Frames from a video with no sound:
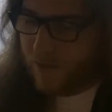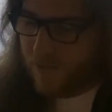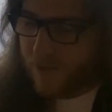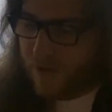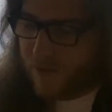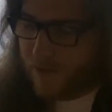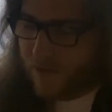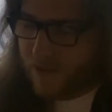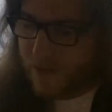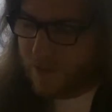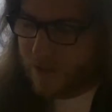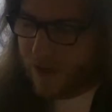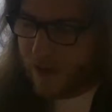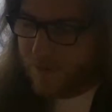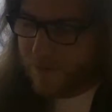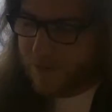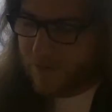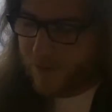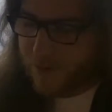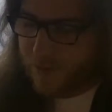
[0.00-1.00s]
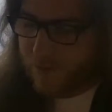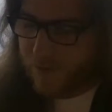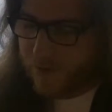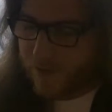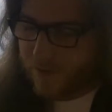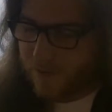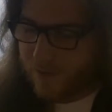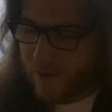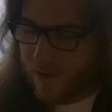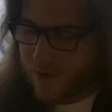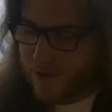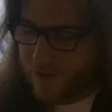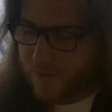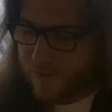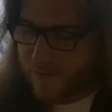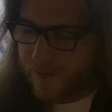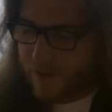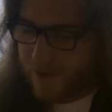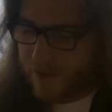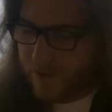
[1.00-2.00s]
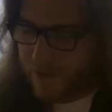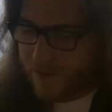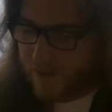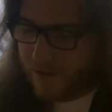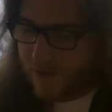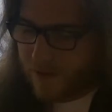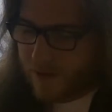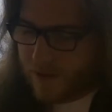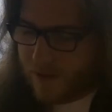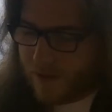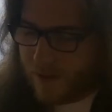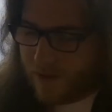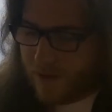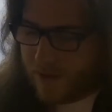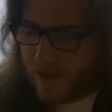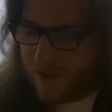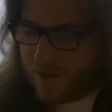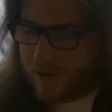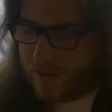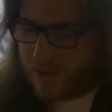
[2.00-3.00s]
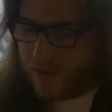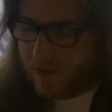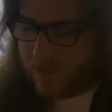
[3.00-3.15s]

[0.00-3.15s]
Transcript: breathing stops between the fresh and faded. It isn't